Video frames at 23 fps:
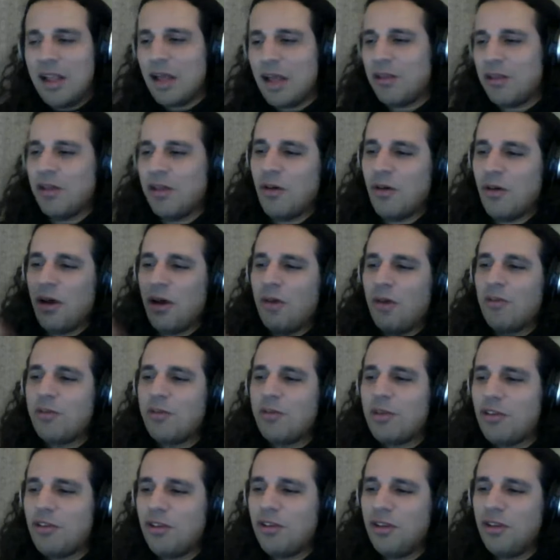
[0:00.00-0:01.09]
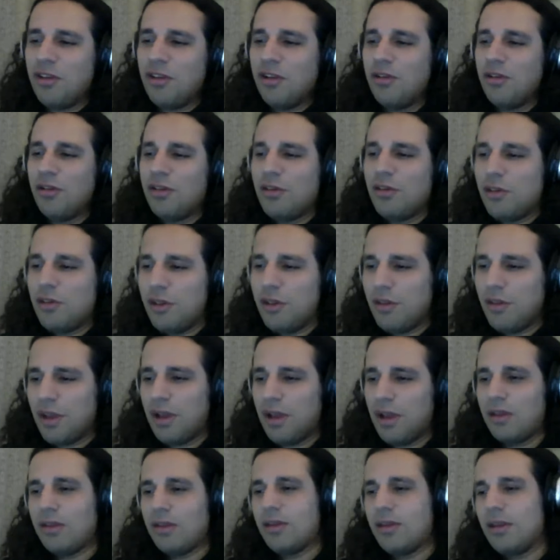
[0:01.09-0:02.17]
so uh, I was mentioning to you, Tony,
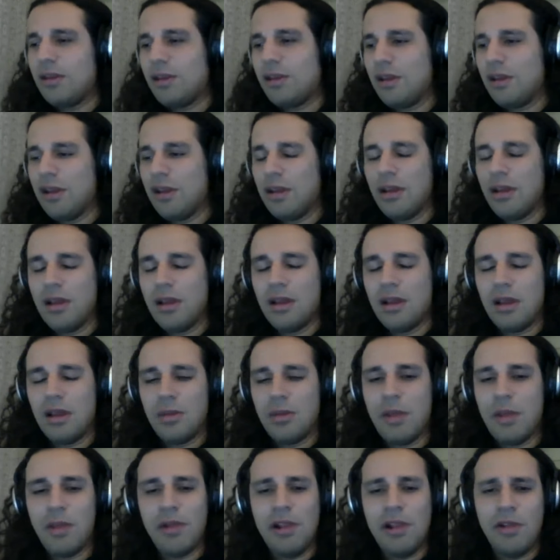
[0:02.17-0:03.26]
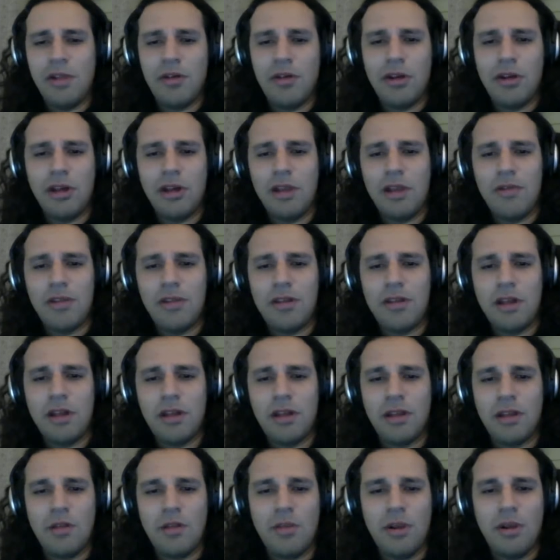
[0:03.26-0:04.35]
that uh, maybe you can give us an
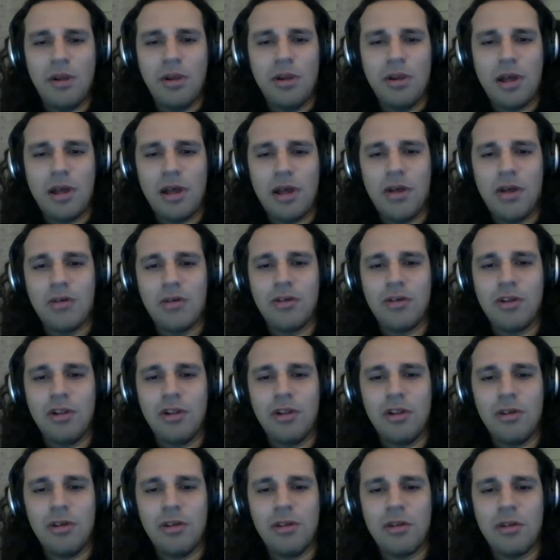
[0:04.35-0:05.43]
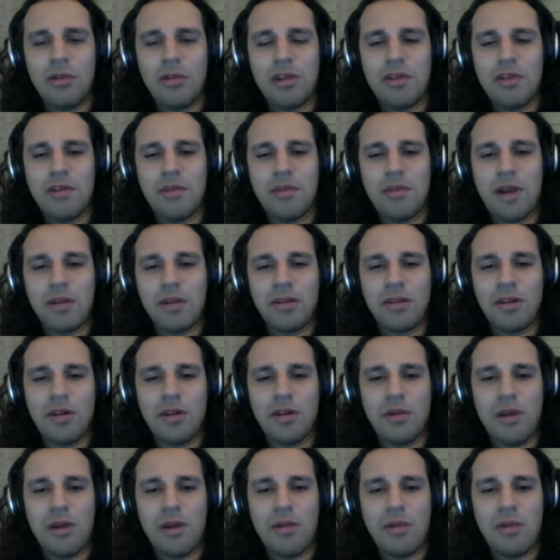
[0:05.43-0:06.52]
example of how could you use observer pattern in a
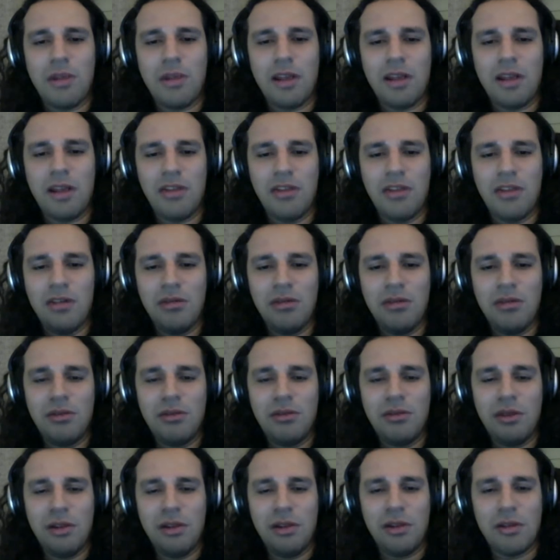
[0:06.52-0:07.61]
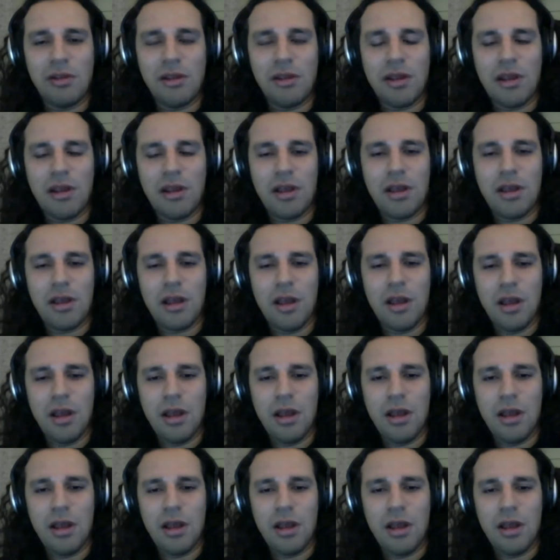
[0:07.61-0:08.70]
web application to this uh,
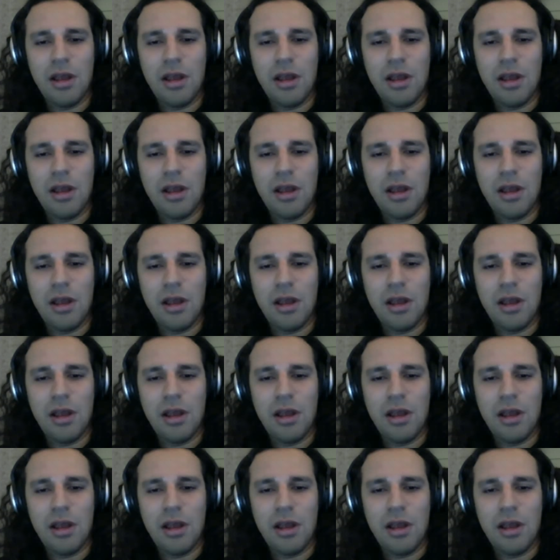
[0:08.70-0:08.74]
uh,